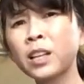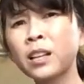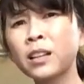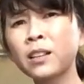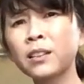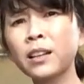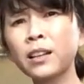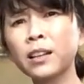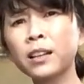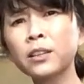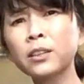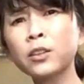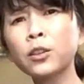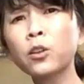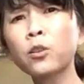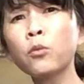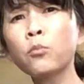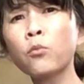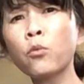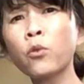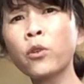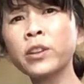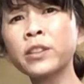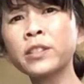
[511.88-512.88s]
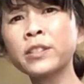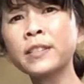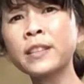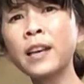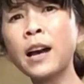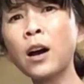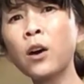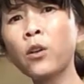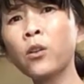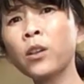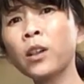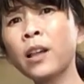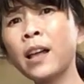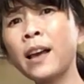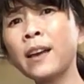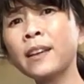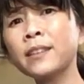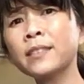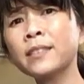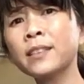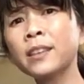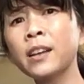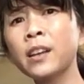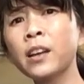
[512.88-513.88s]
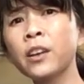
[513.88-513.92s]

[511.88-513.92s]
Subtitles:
like a little moist towelette,